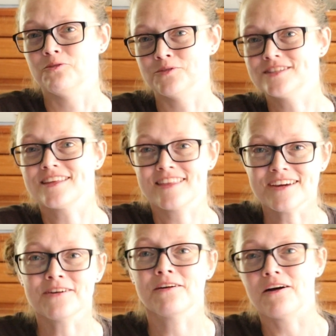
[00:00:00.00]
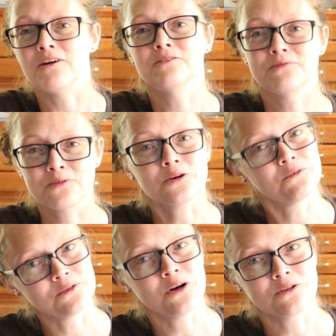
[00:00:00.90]
was a thing for a
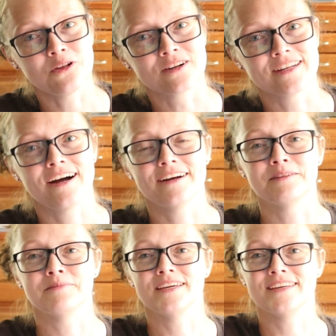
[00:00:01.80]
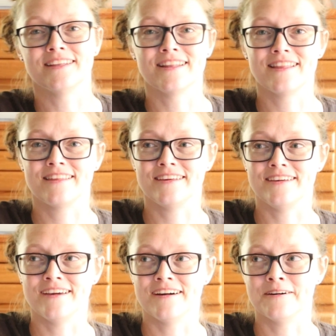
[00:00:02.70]
long time in
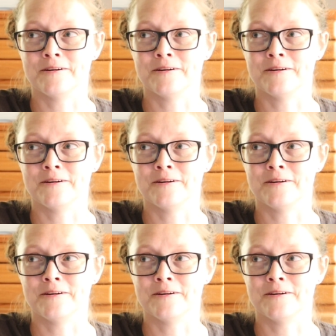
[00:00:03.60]
the